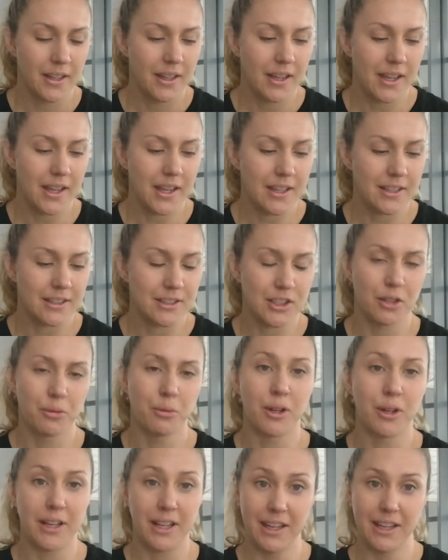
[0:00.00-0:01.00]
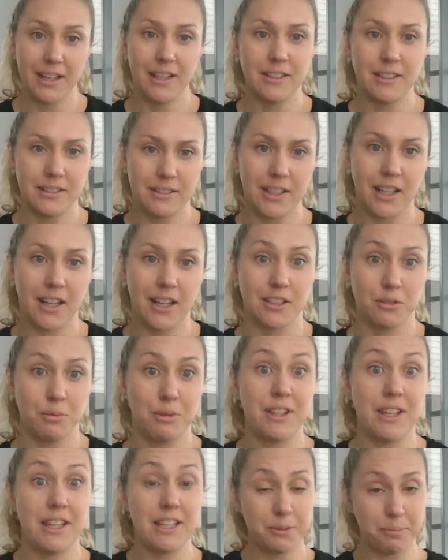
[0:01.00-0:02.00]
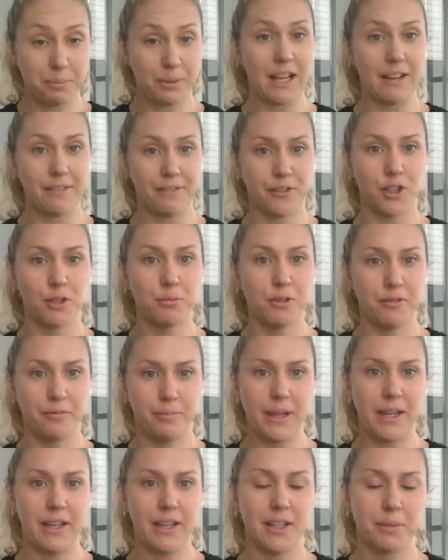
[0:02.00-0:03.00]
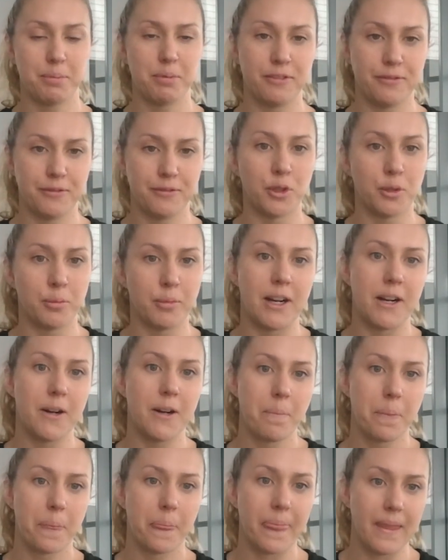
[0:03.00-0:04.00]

And so what he does with his platform of being a performer